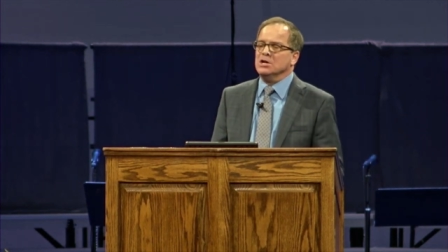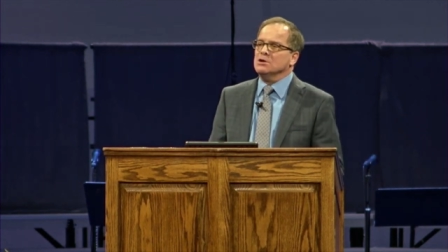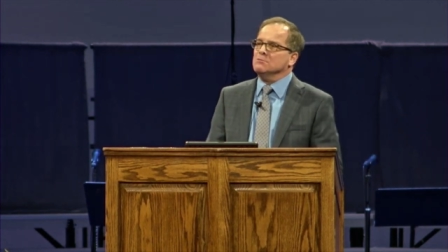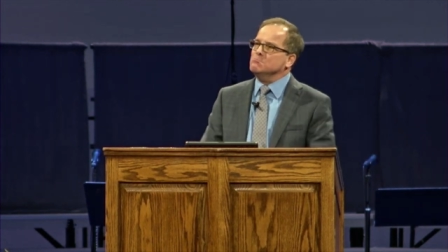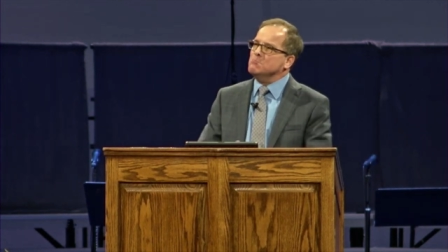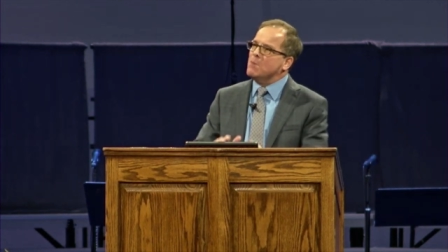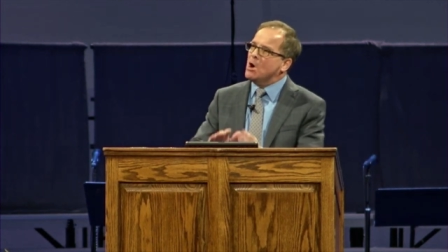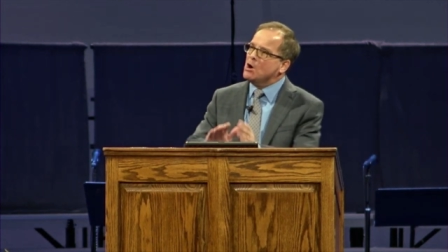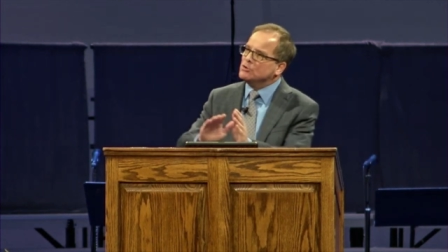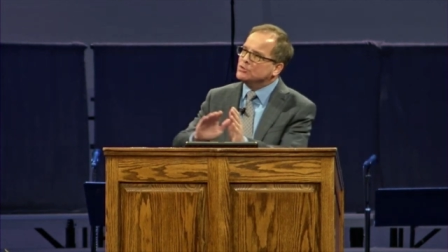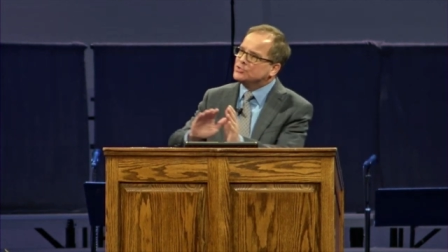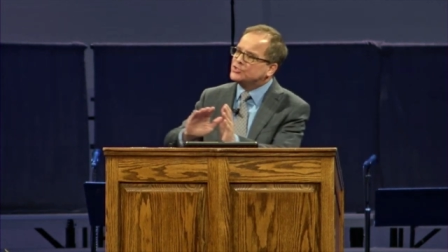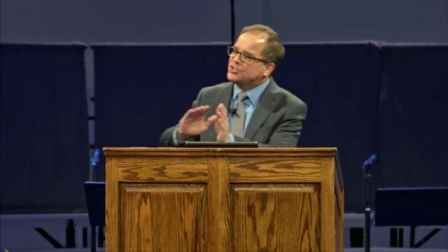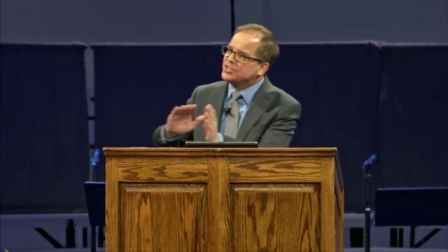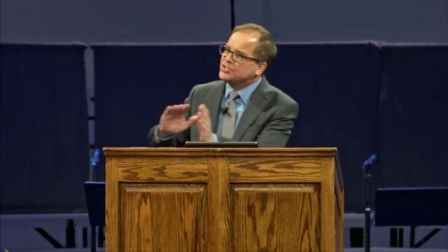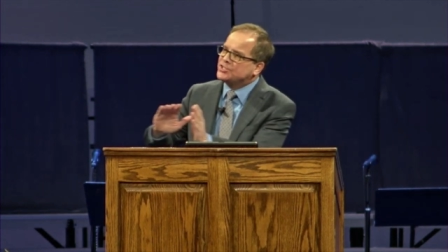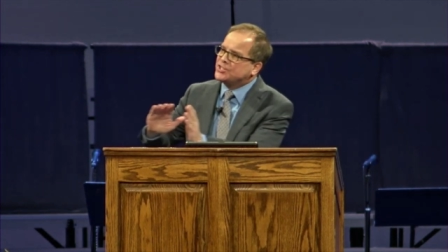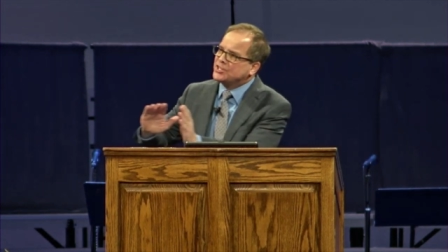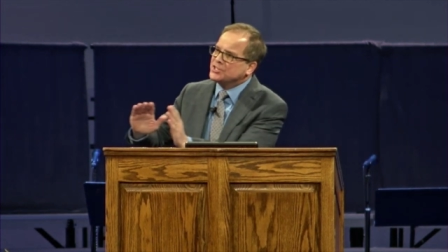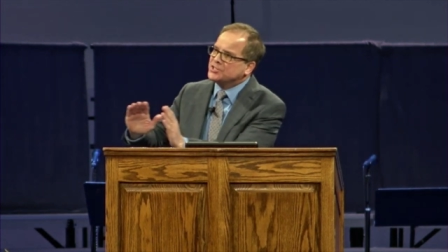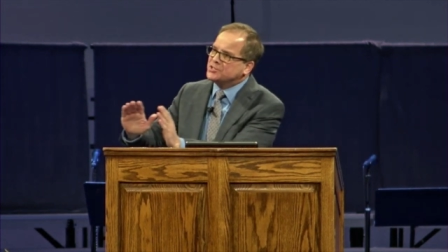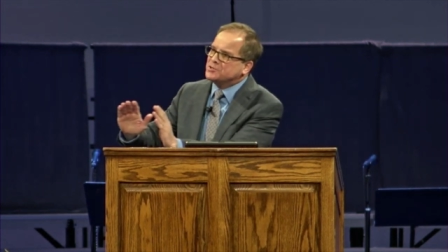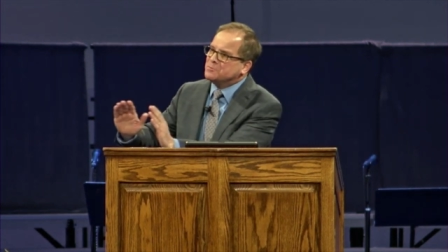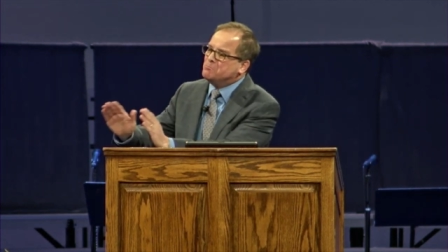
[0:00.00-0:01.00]
Moses
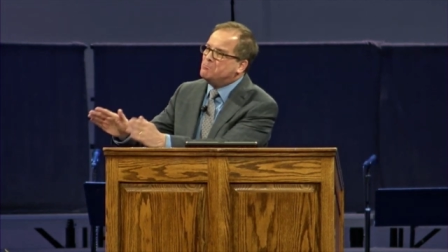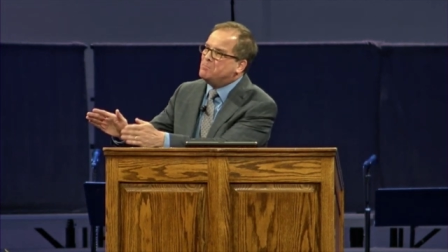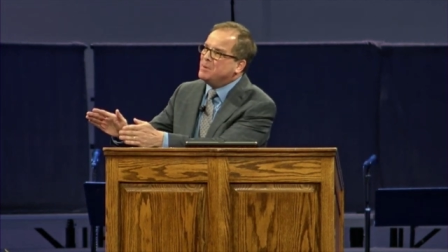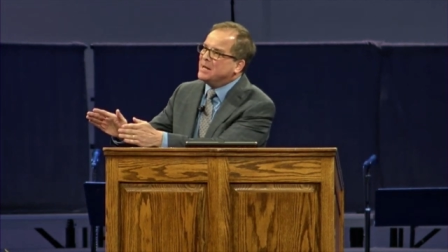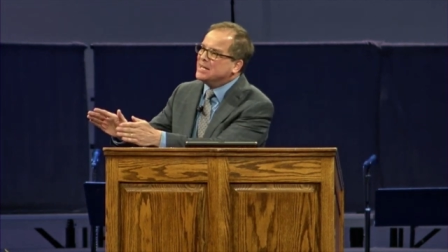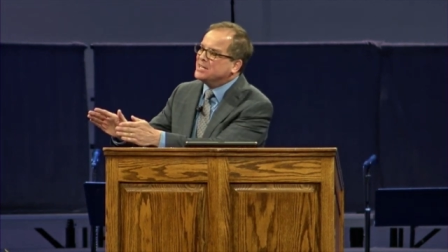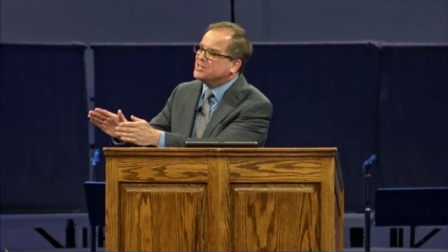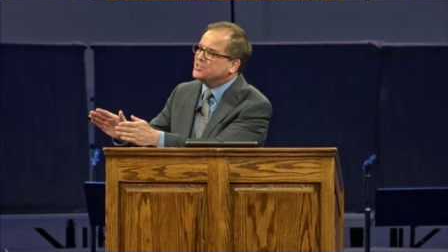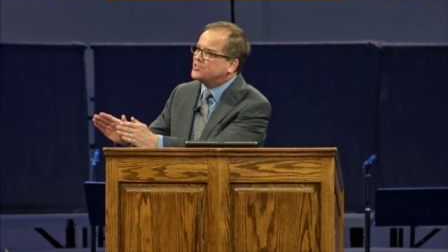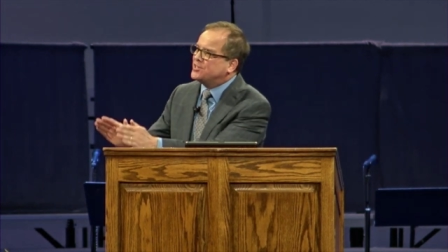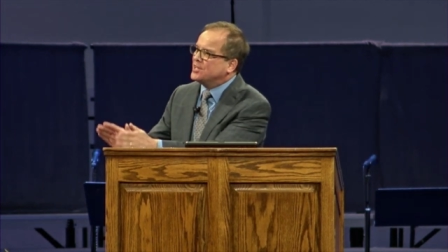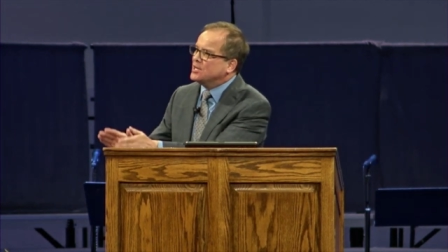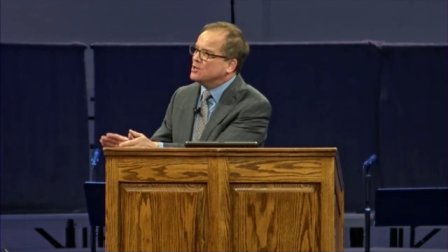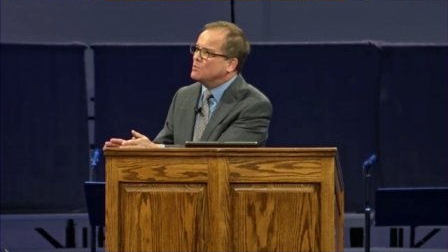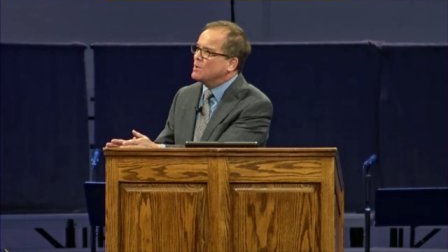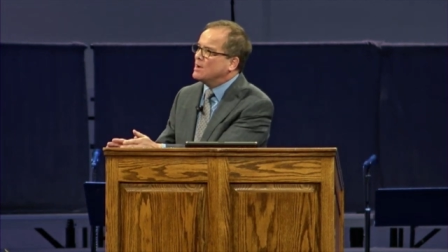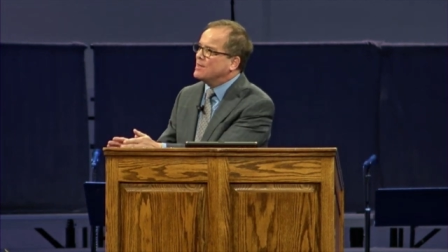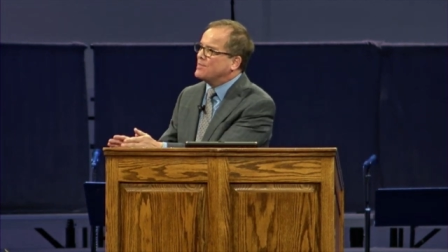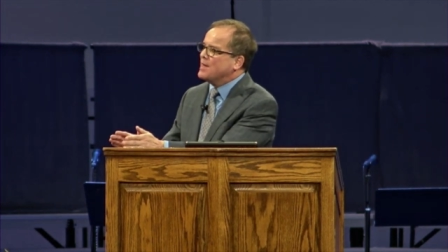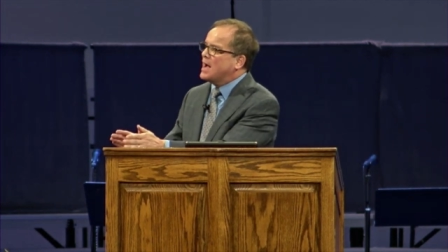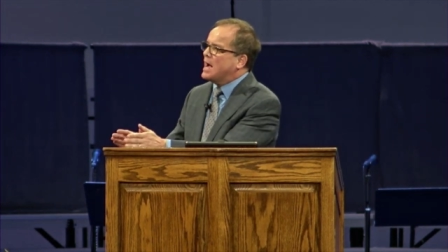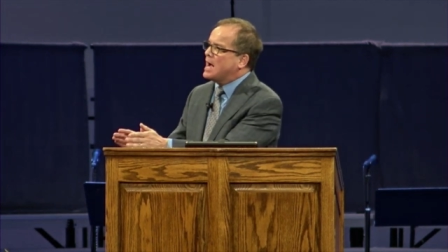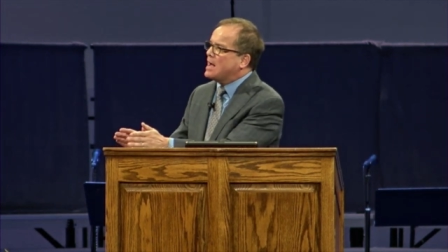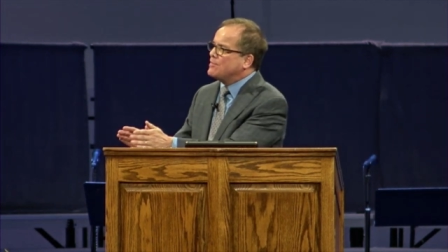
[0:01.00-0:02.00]
is busy
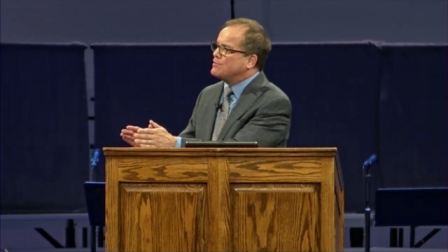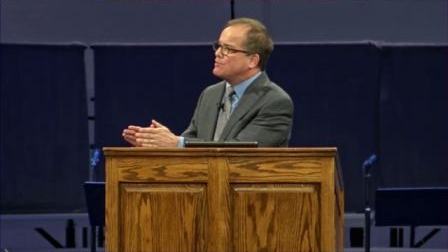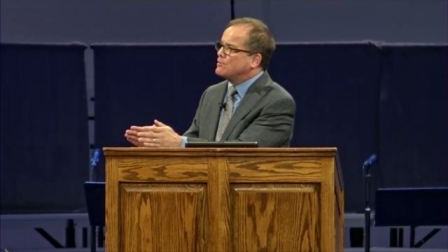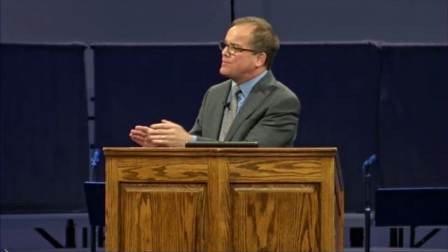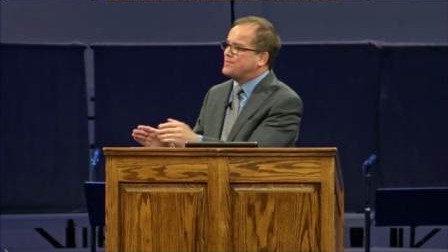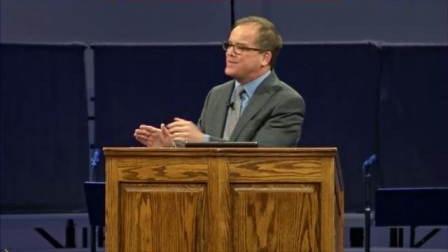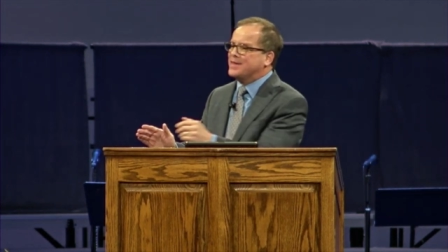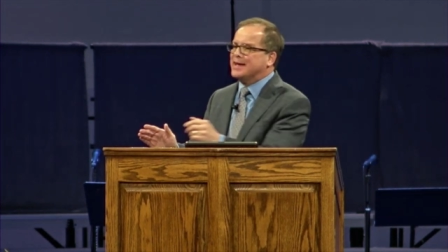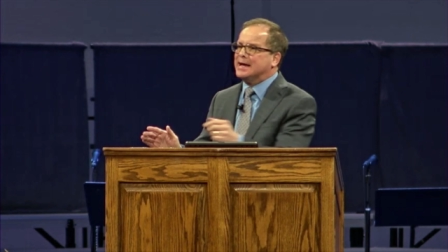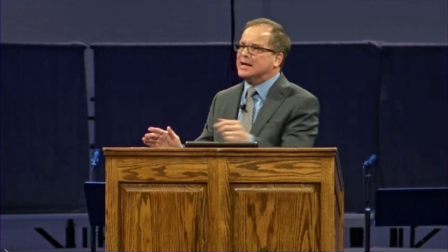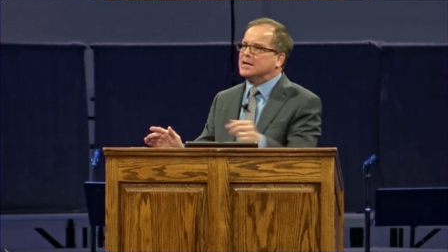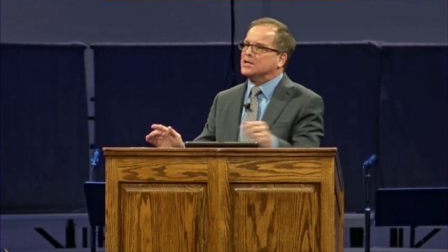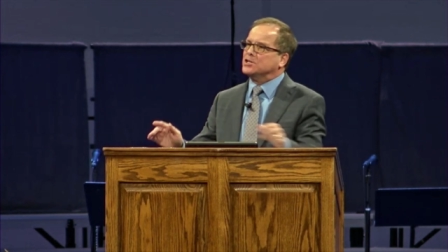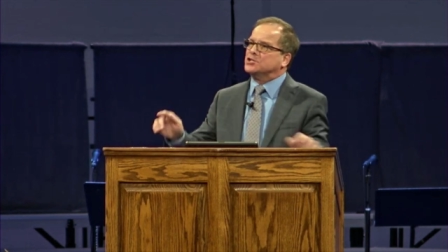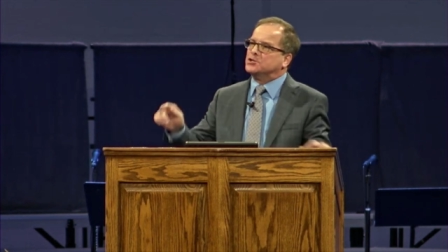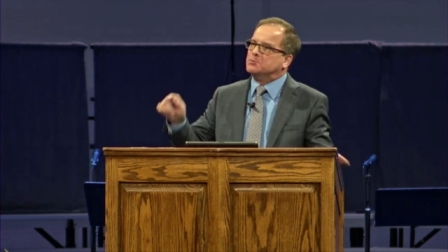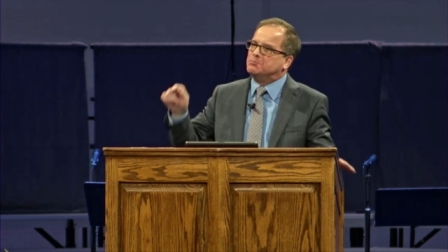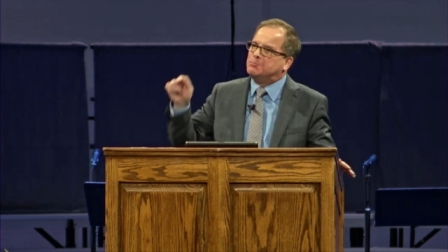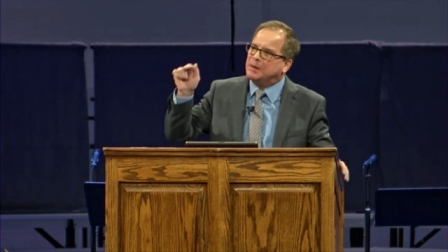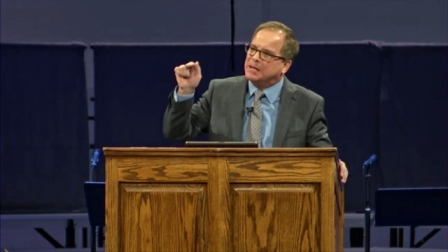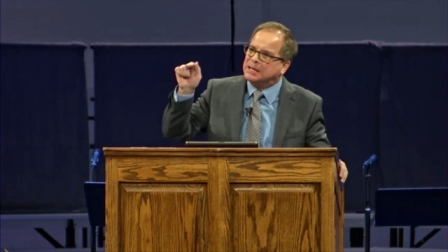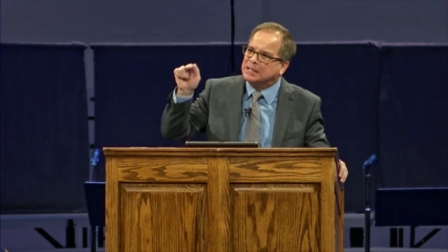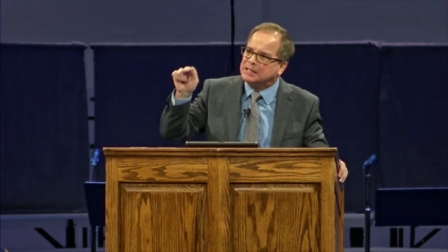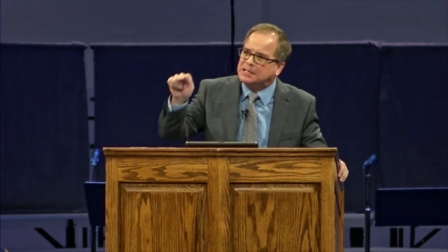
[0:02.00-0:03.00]
with other things,
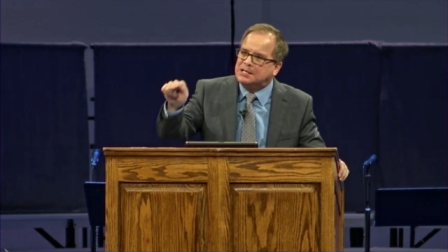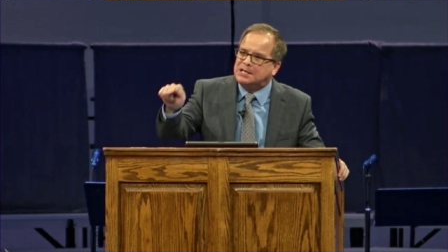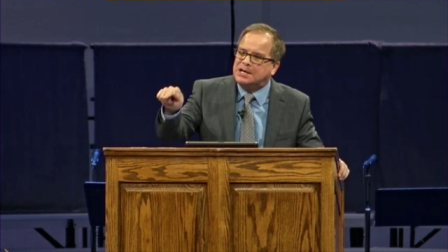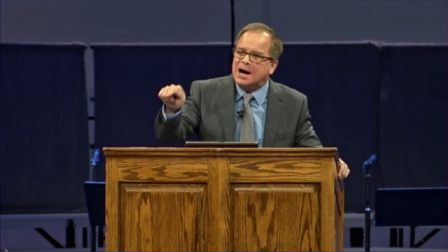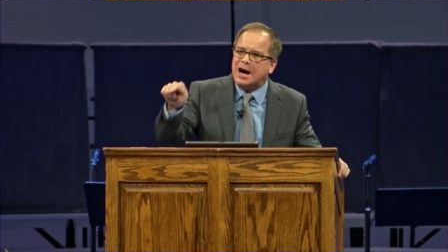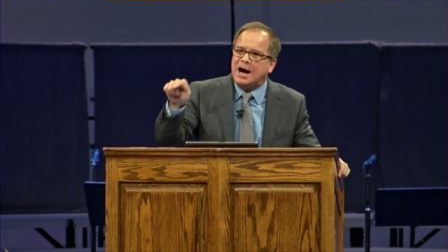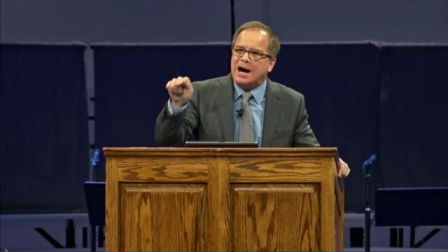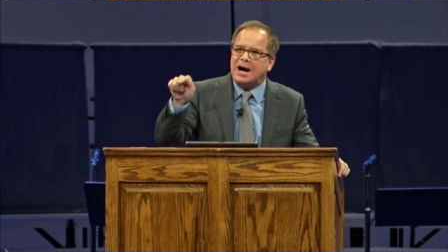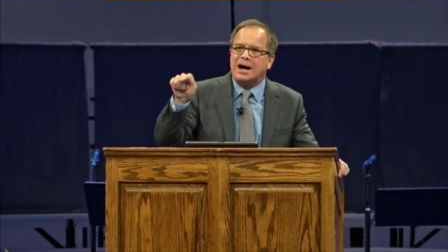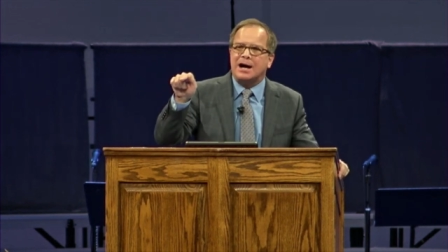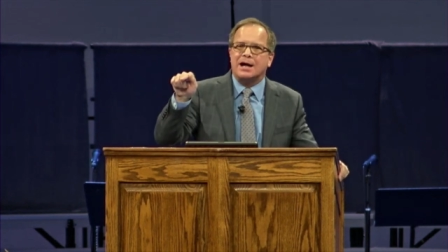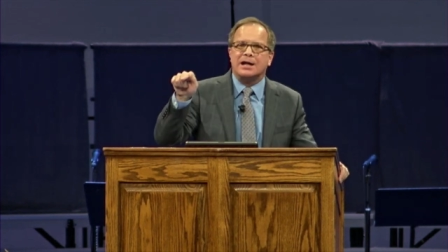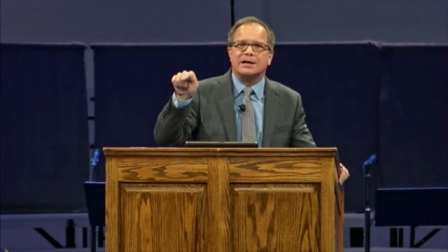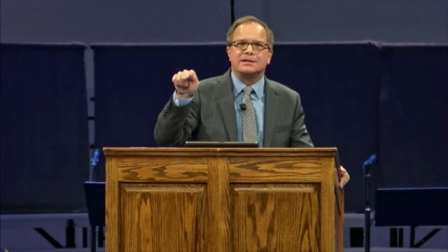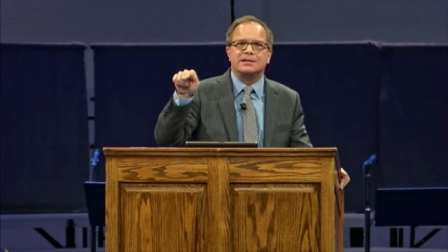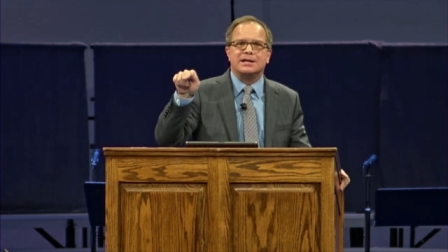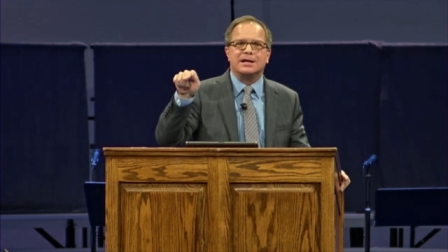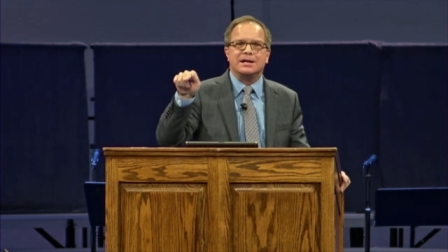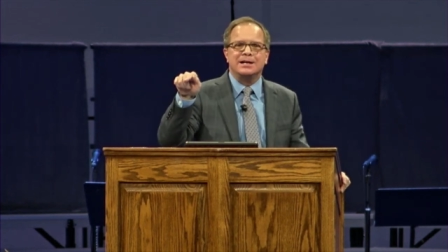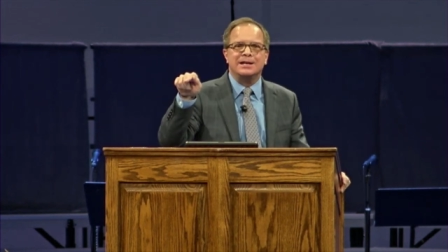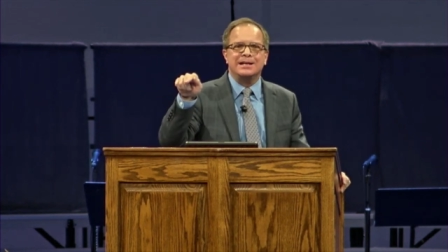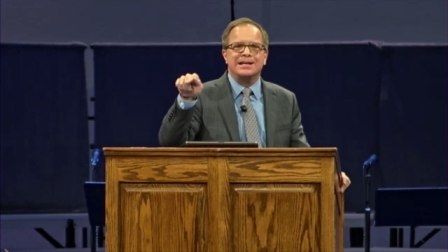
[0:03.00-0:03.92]
but God